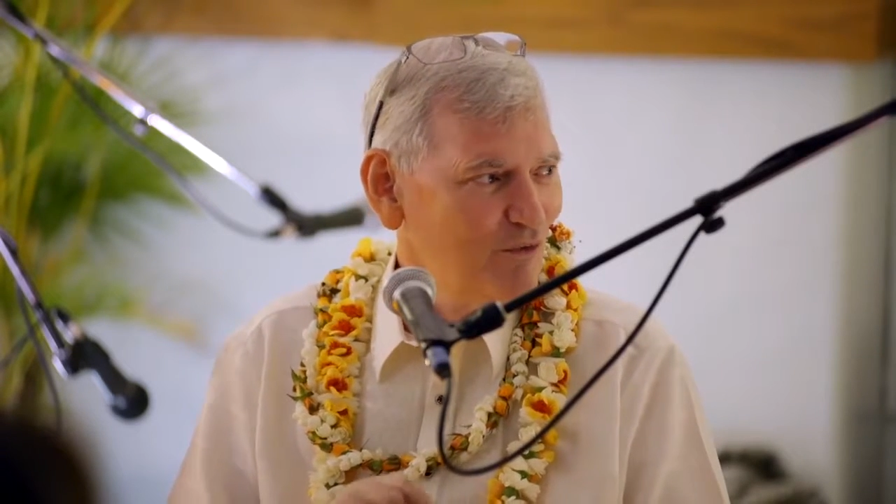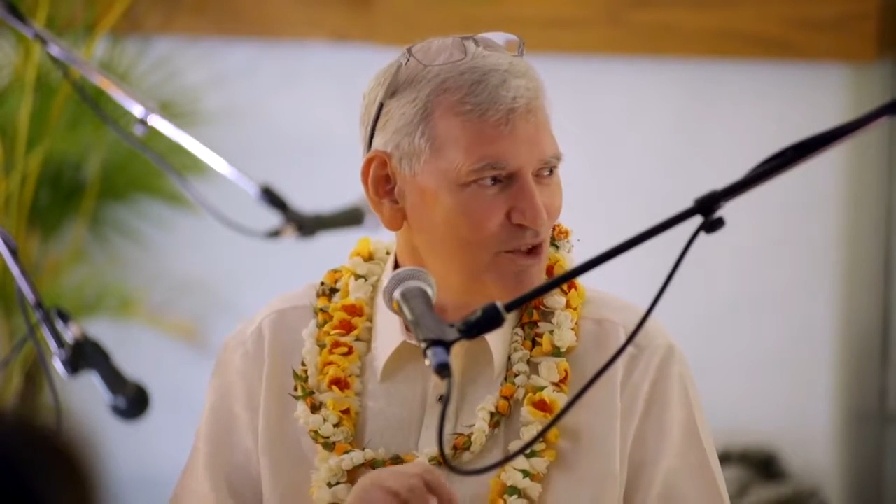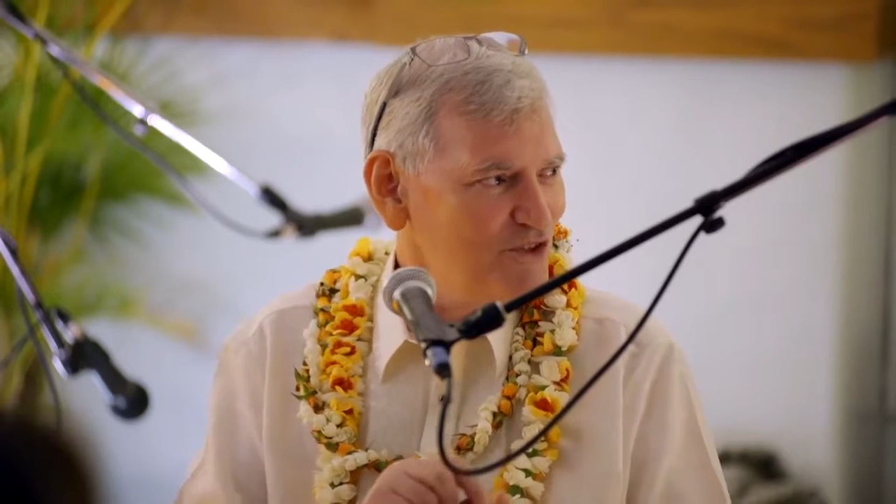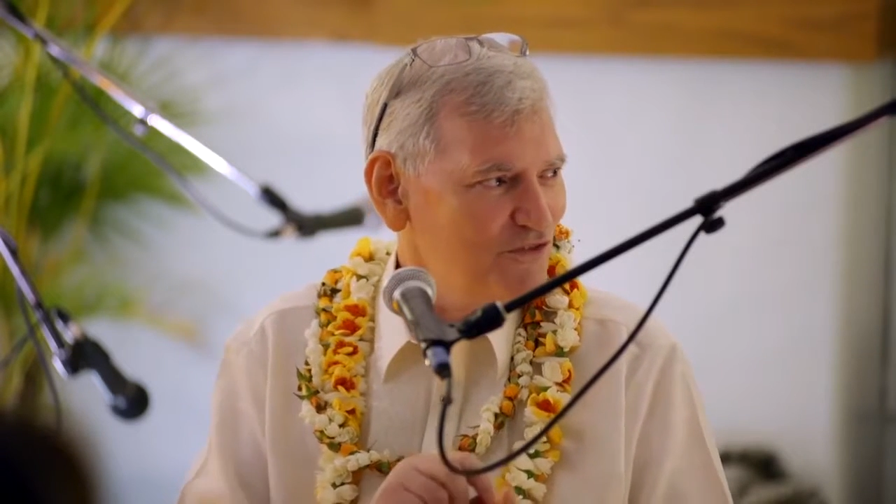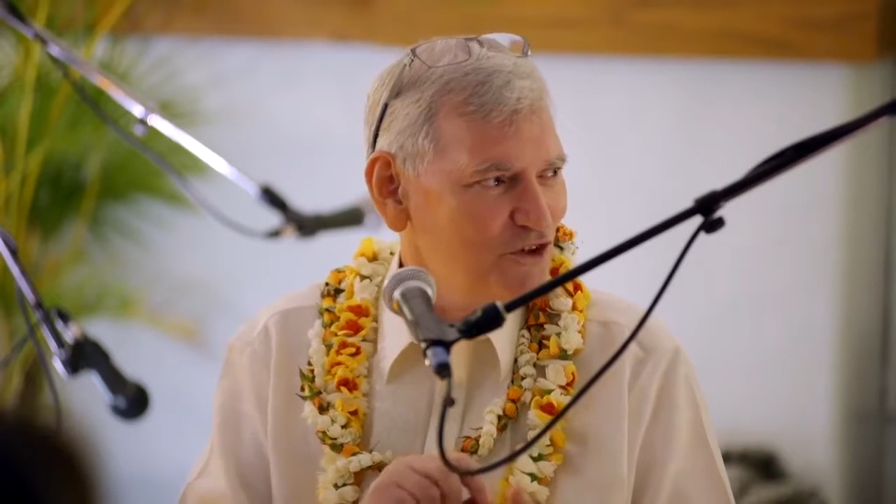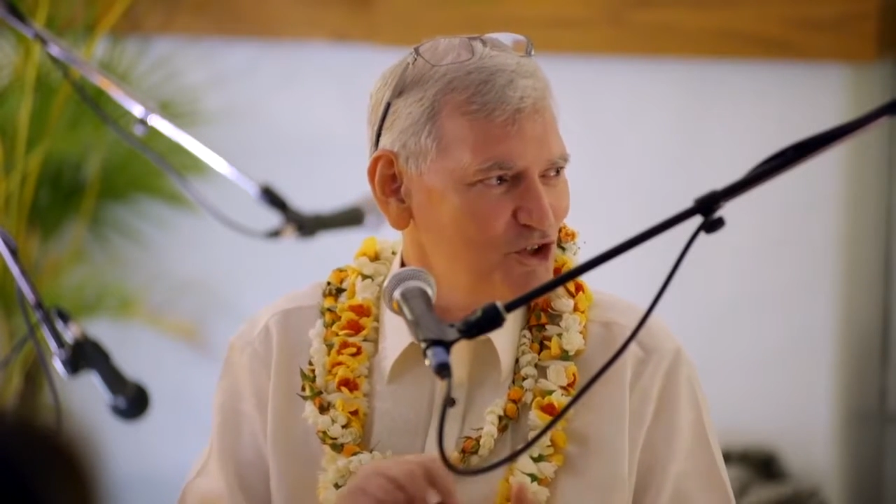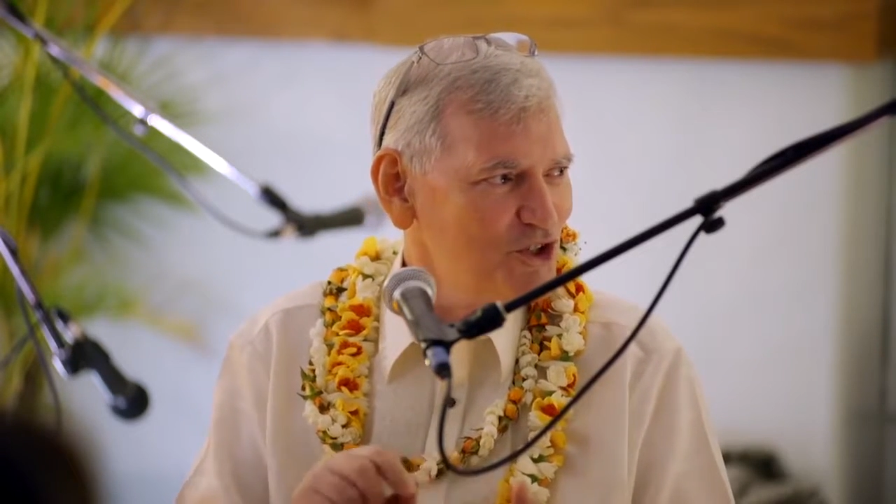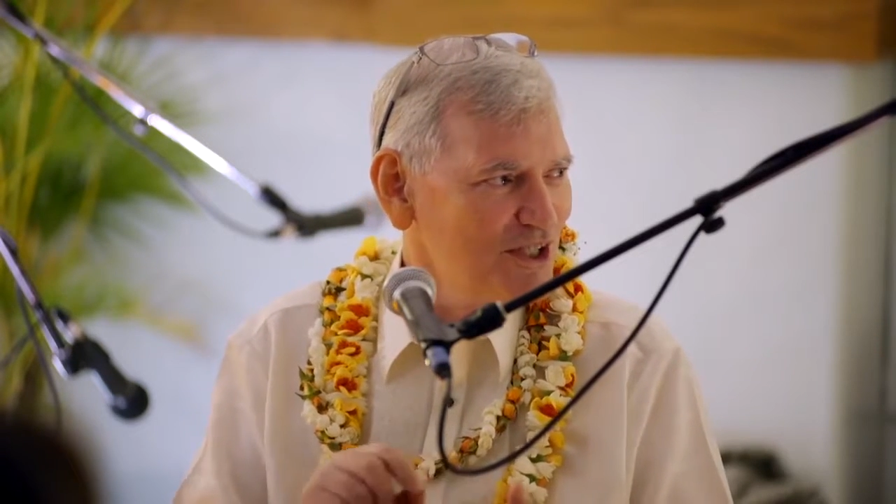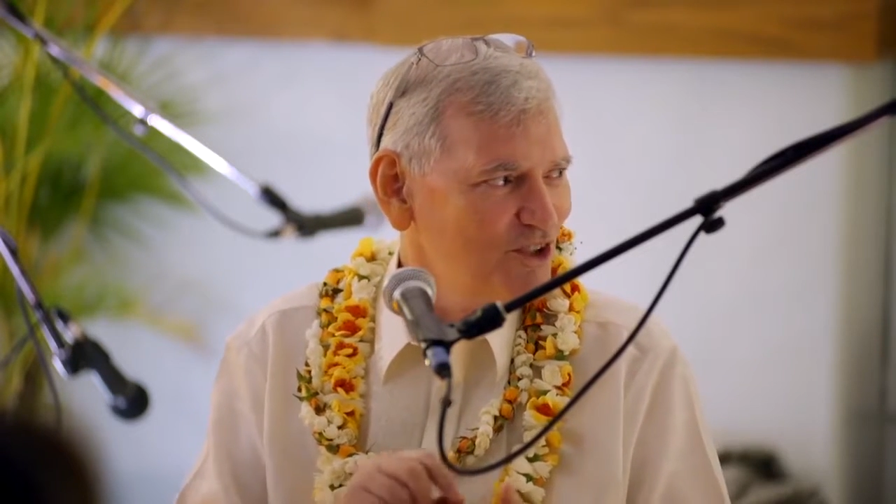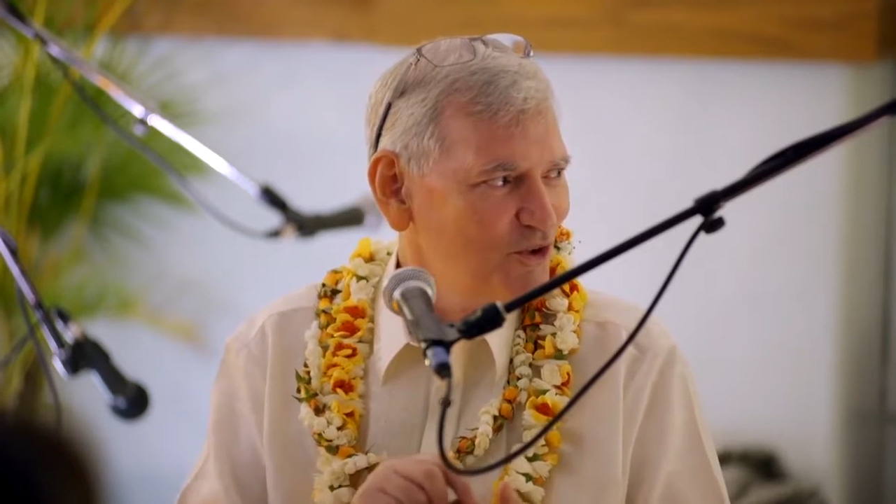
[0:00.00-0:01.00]
what's the
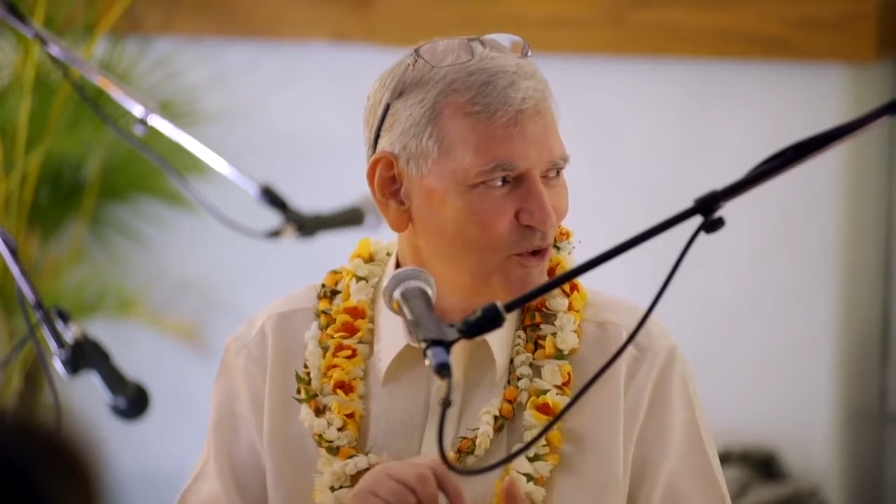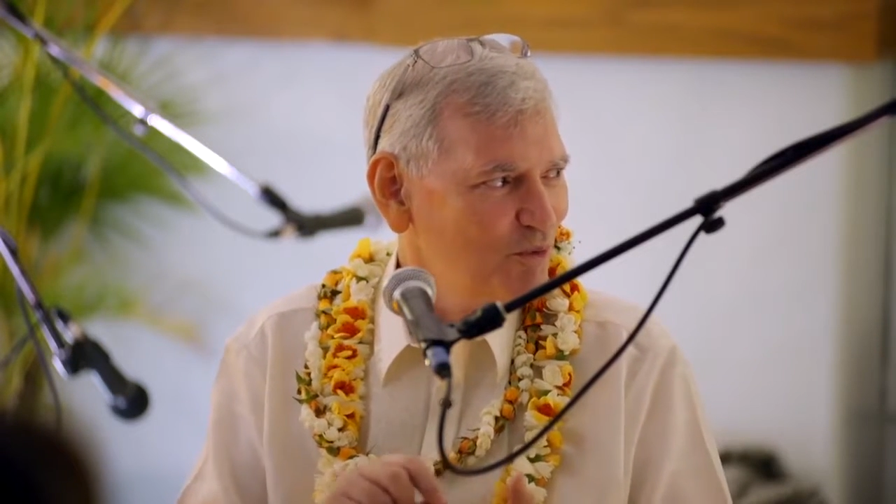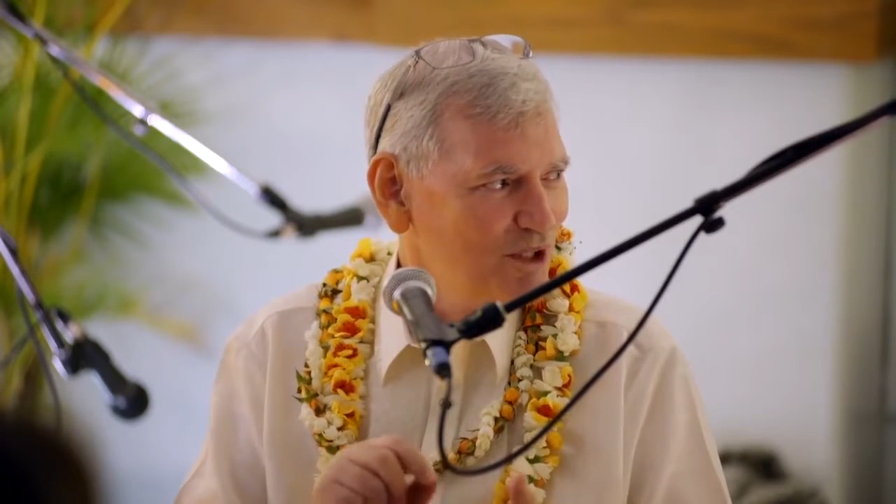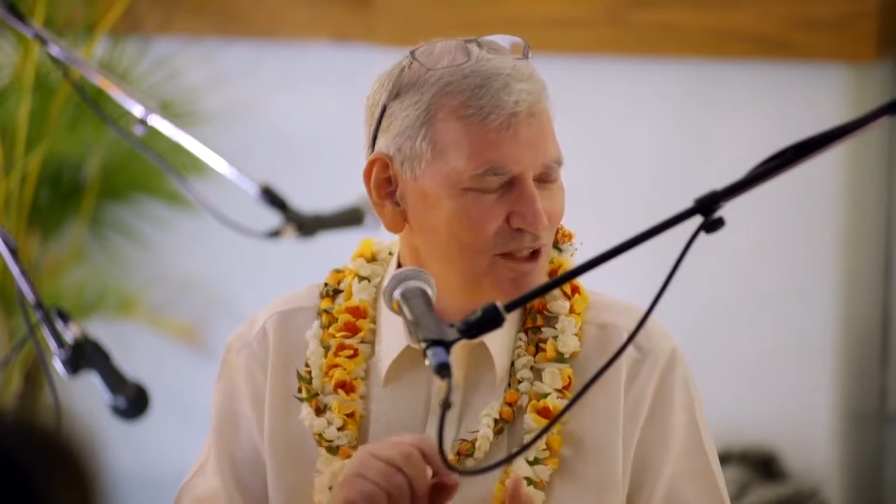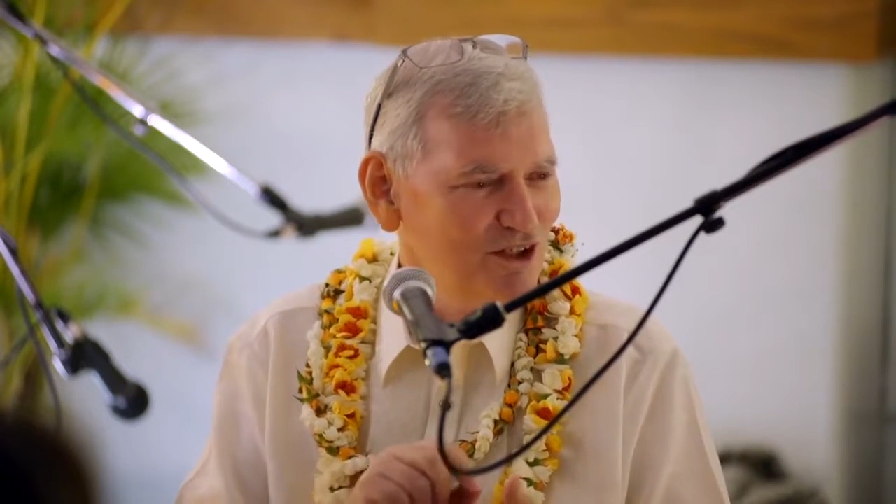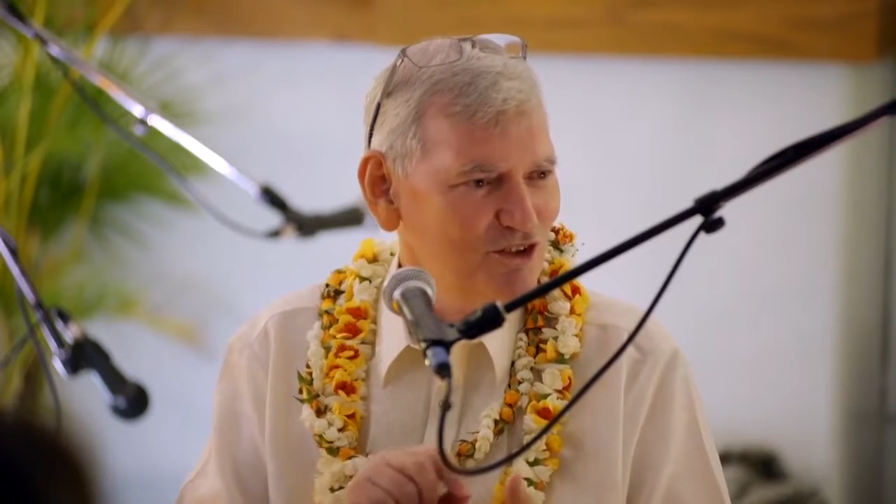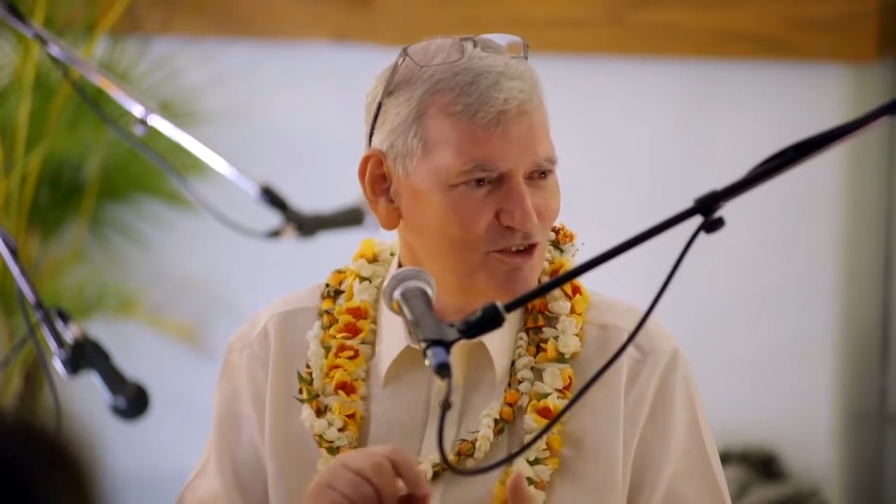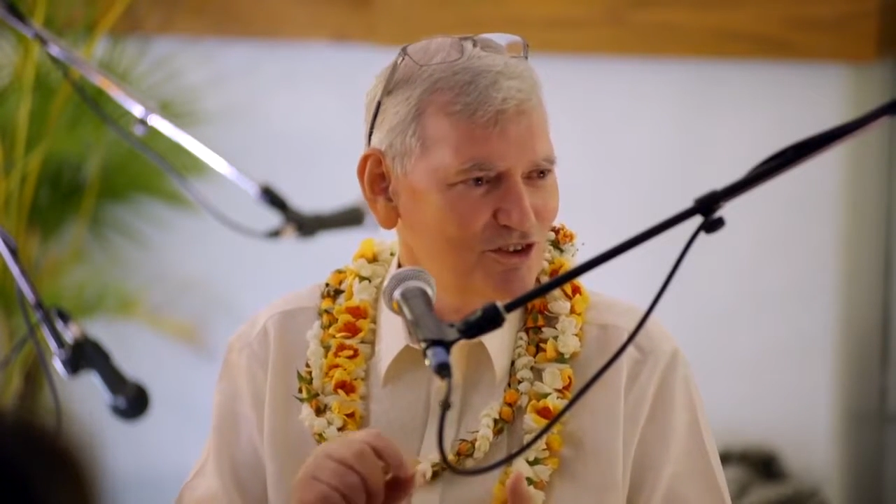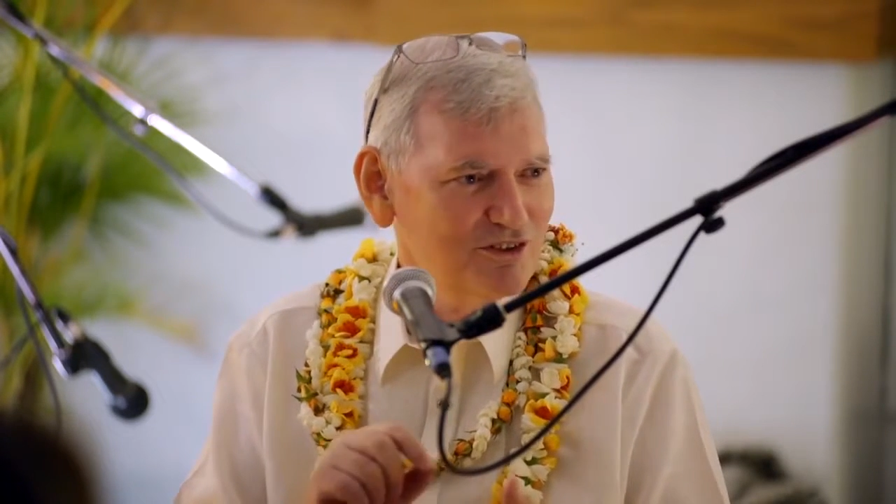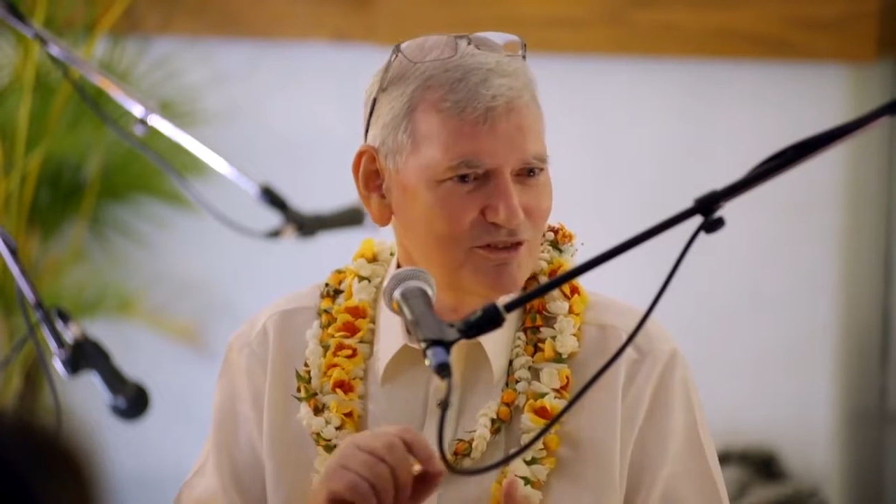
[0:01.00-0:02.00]
first thing you're normally
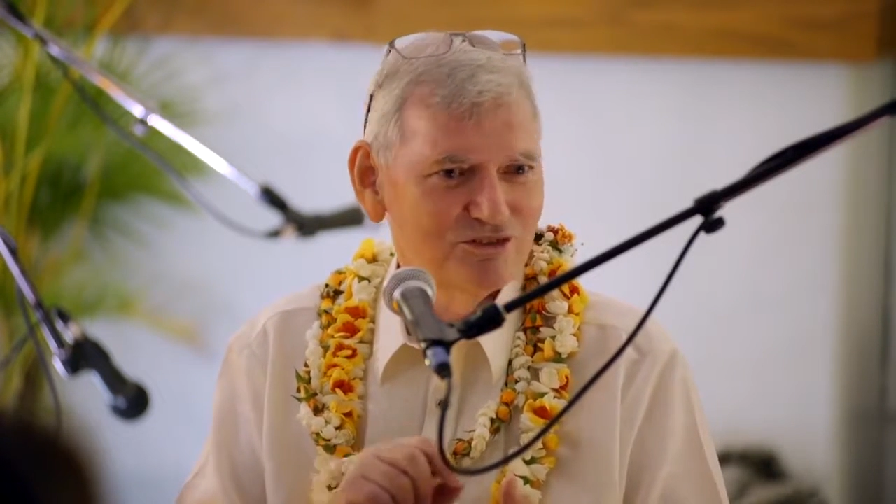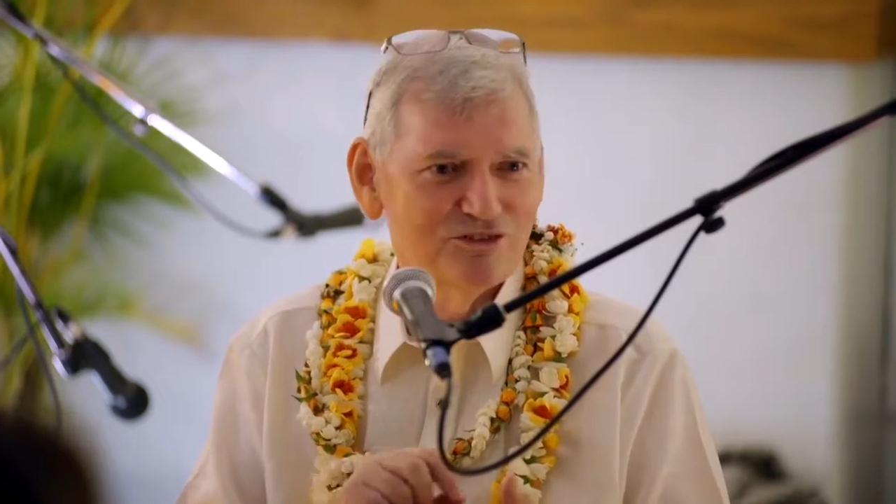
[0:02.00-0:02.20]
going to